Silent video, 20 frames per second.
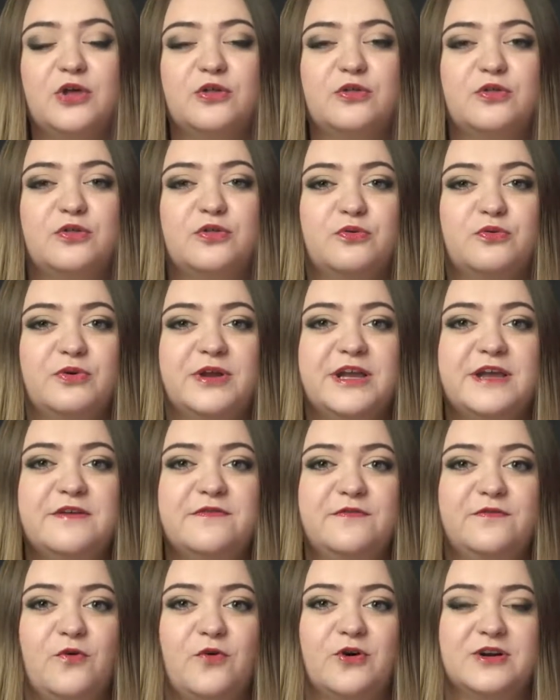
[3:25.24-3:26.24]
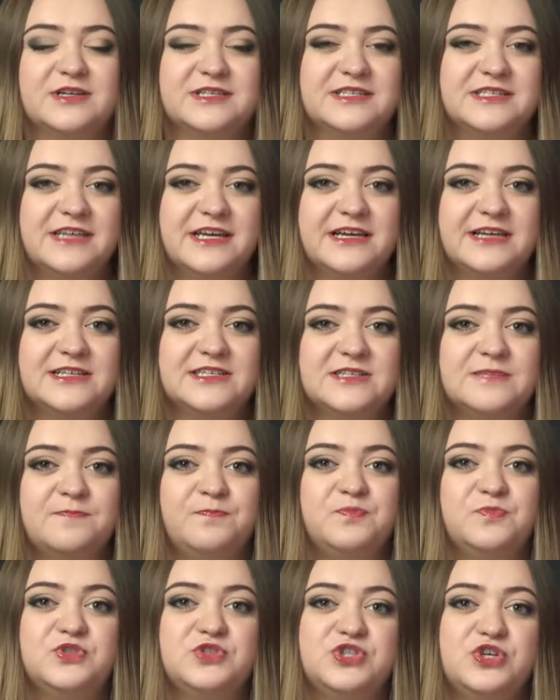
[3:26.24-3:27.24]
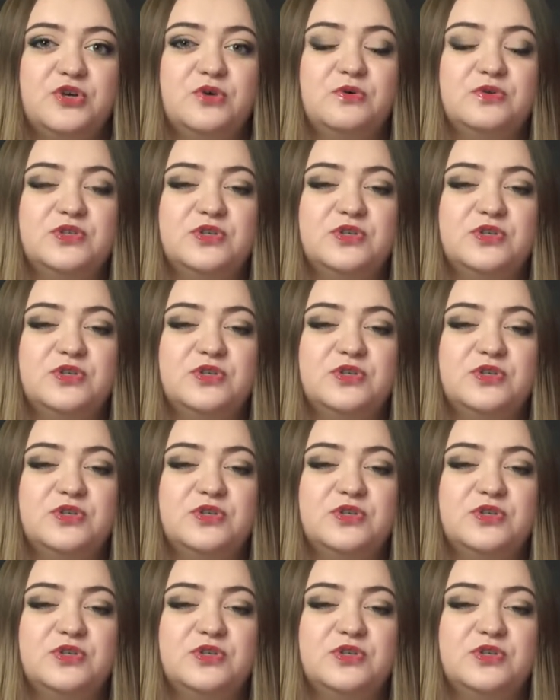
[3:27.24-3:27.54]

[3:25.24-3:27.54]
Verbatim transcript: three four six two